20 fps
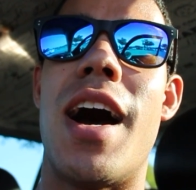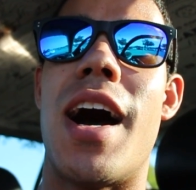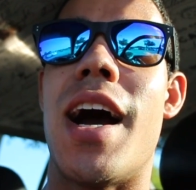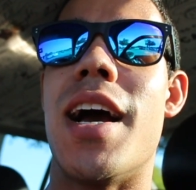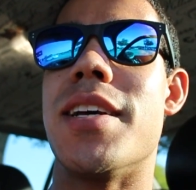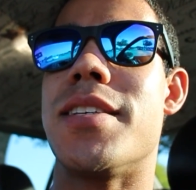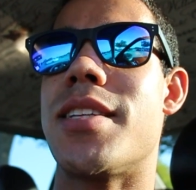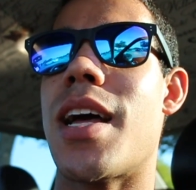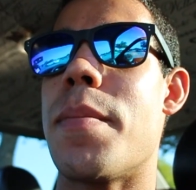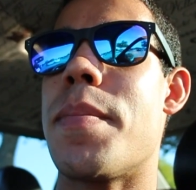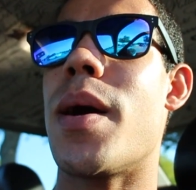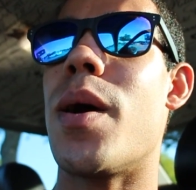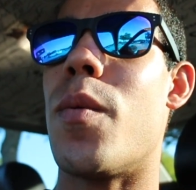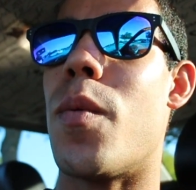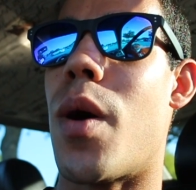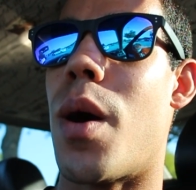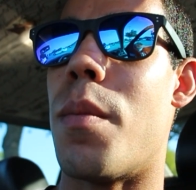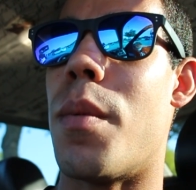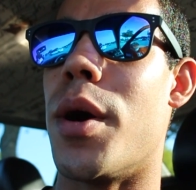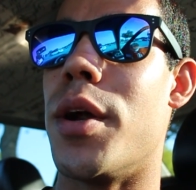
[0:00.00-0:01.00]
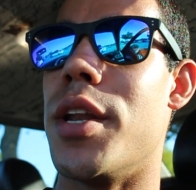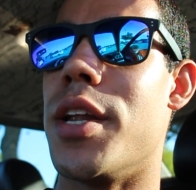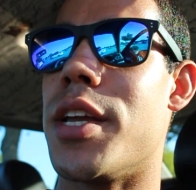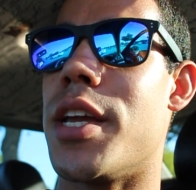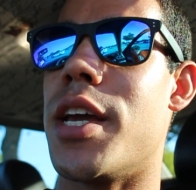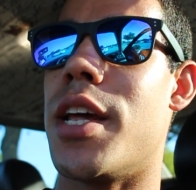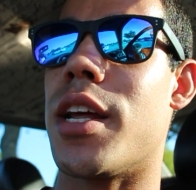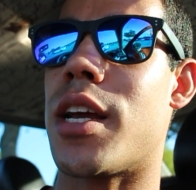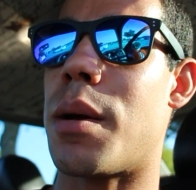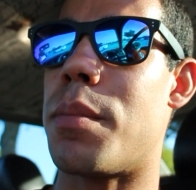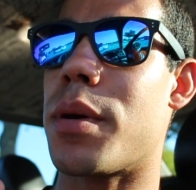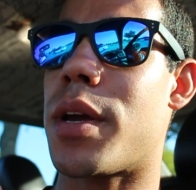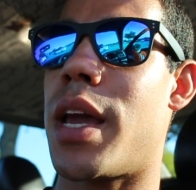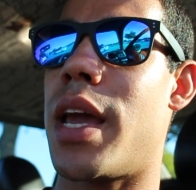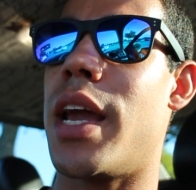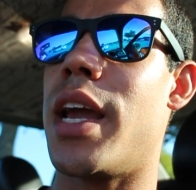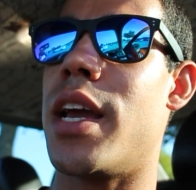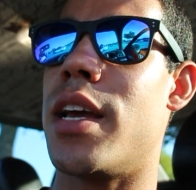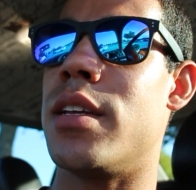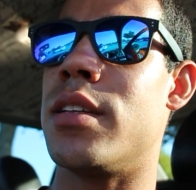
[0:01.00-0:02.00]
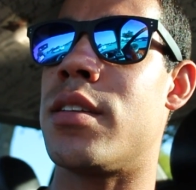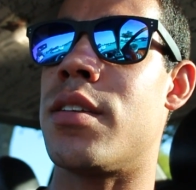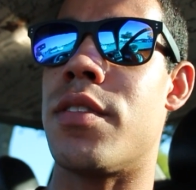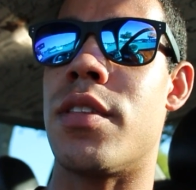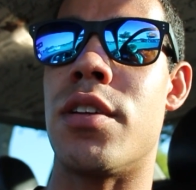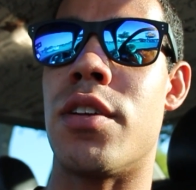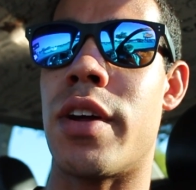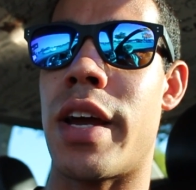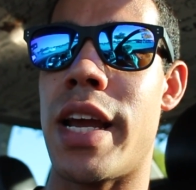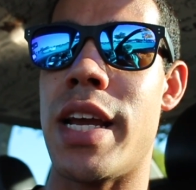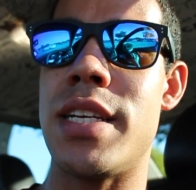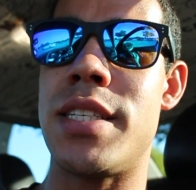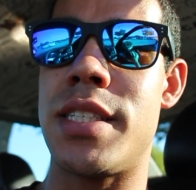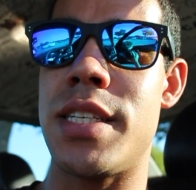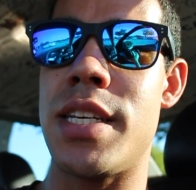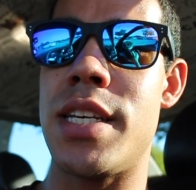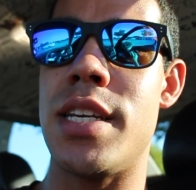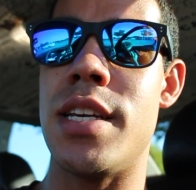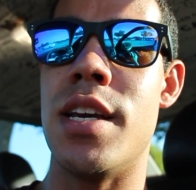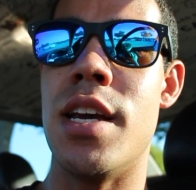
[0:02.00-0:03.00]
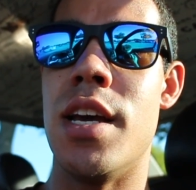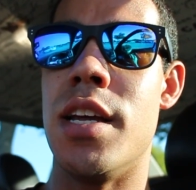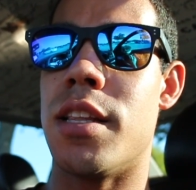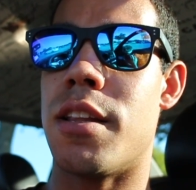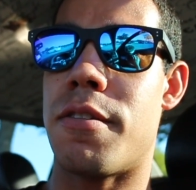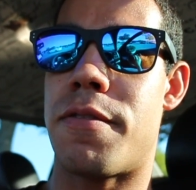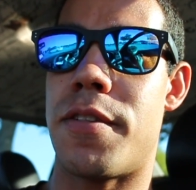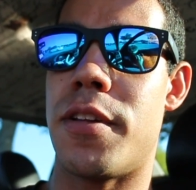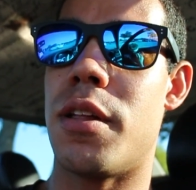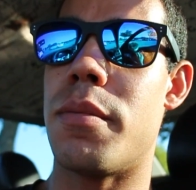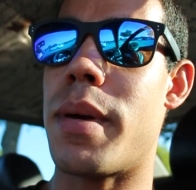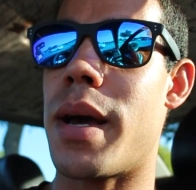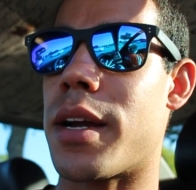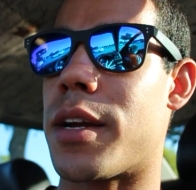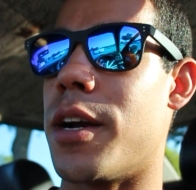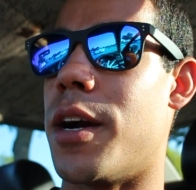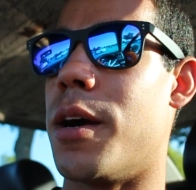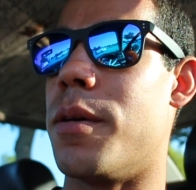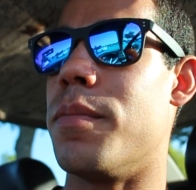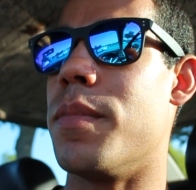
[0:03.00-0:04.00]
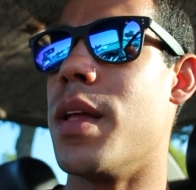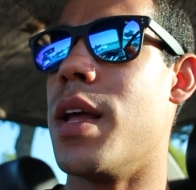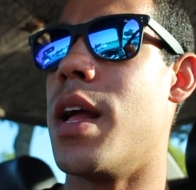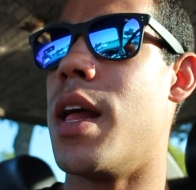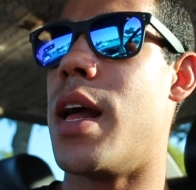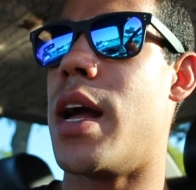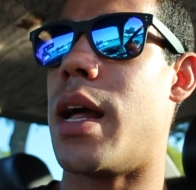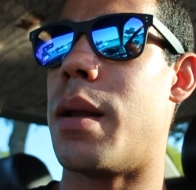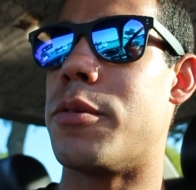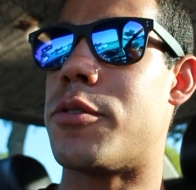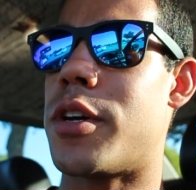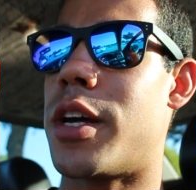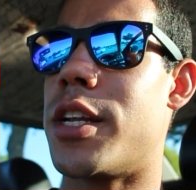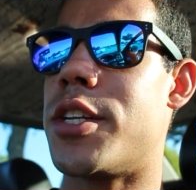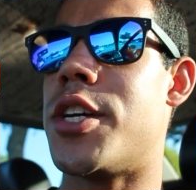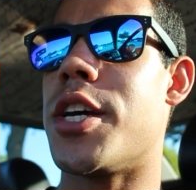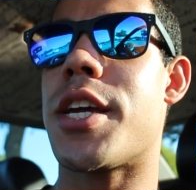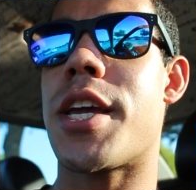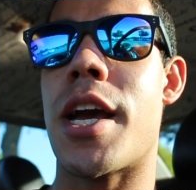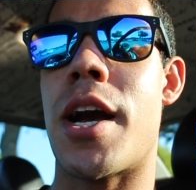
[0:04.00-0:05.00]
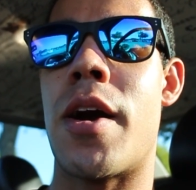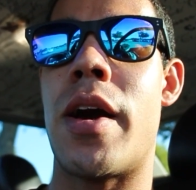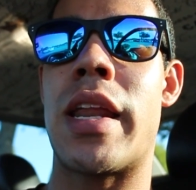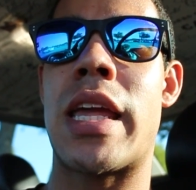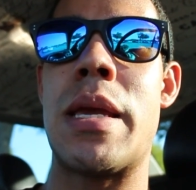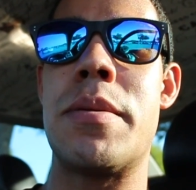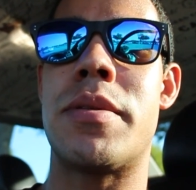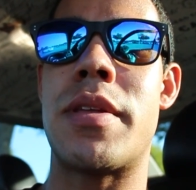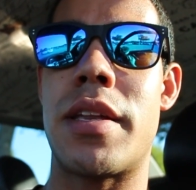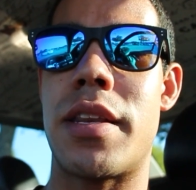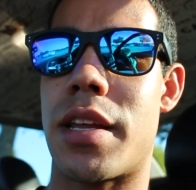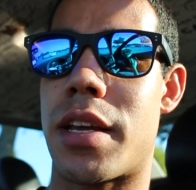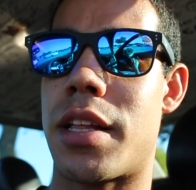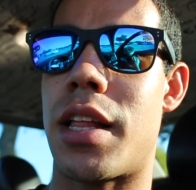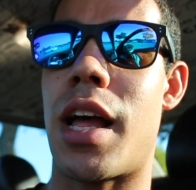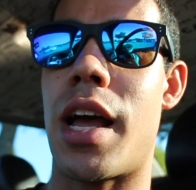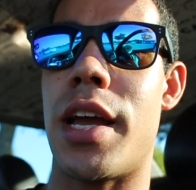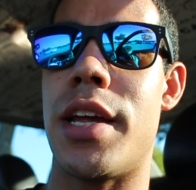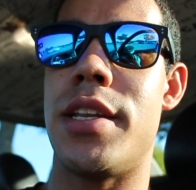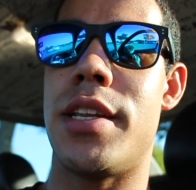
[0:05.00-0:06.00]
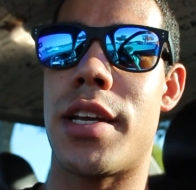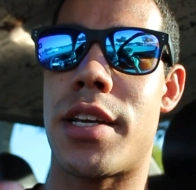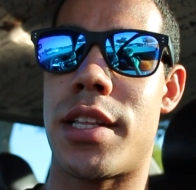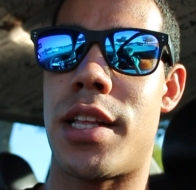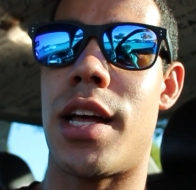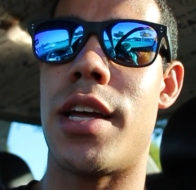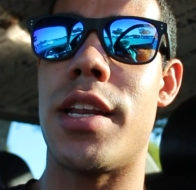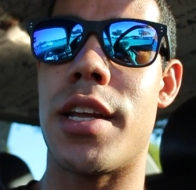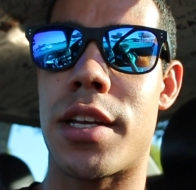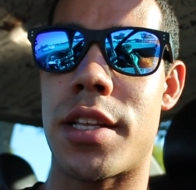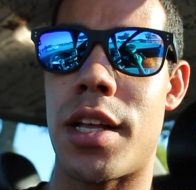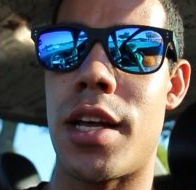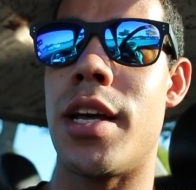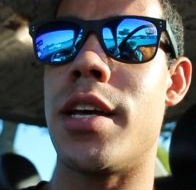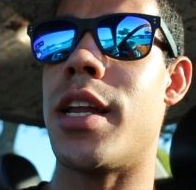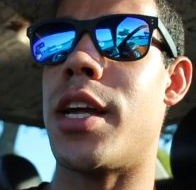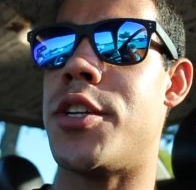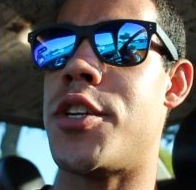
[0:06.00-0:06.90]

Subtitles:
I stop at Walmart to get a couple cans of little AC to fill it back up, and I'm trying to check out, and it keeps saying decline, decline, decline.